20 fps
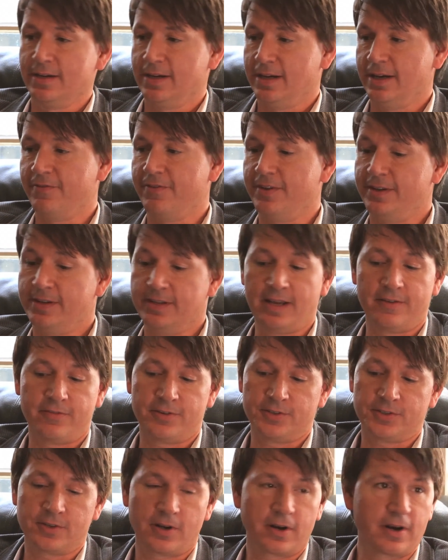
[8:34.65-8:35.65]
if it
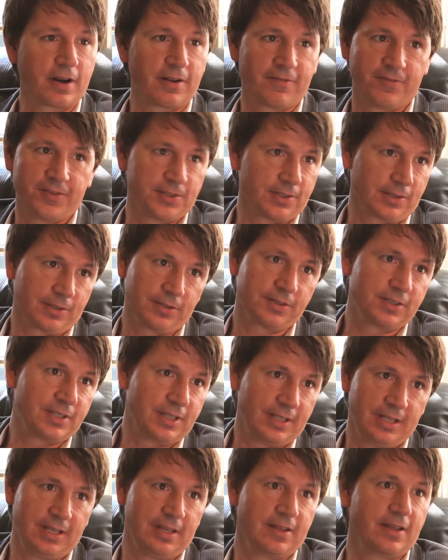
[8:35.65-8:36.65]
ever started on a physical CD,